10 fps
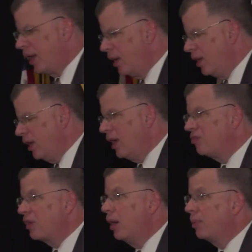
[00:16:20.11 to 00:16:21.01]

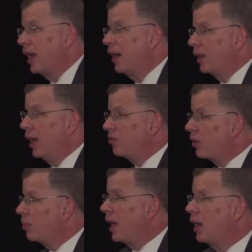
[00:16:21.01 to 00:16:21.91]
Edgecombe County.
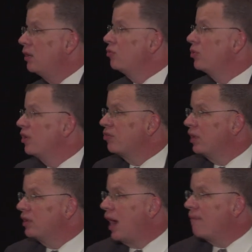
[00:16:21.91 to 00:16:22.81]
Edgecombe County,
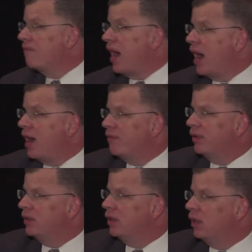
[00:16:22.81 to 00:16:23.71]
traditionally top 5
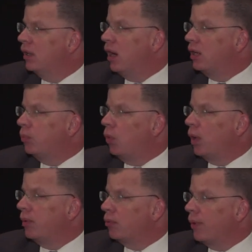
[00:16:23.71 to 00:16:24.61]
in
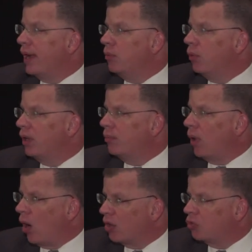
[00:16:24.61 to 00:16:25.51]
unemployment rate, one of the
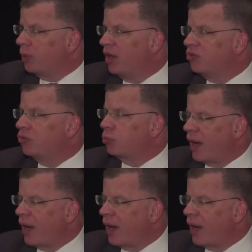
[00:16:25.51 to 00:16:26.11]
hardest places,